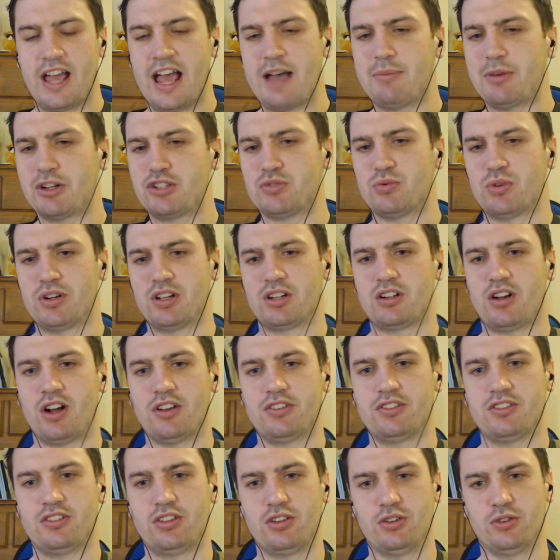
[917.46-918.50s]
how much would it
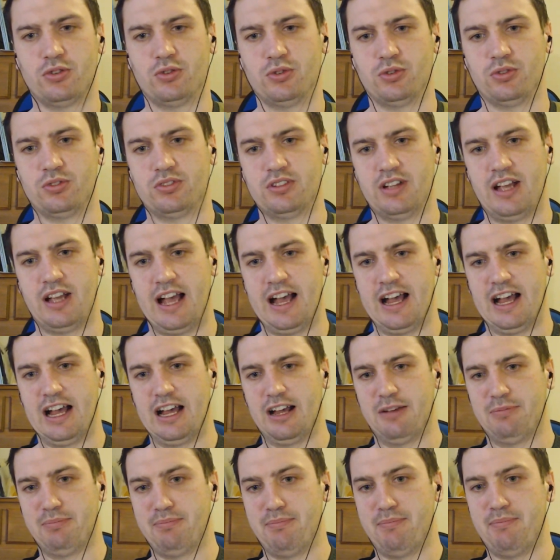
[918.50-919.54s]
cost to
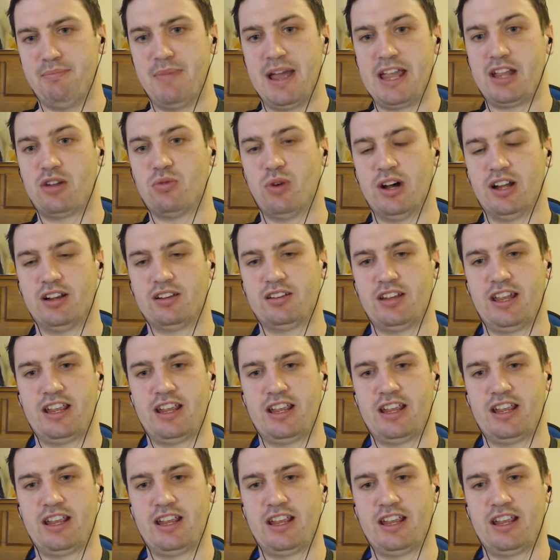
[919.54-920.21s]
make one,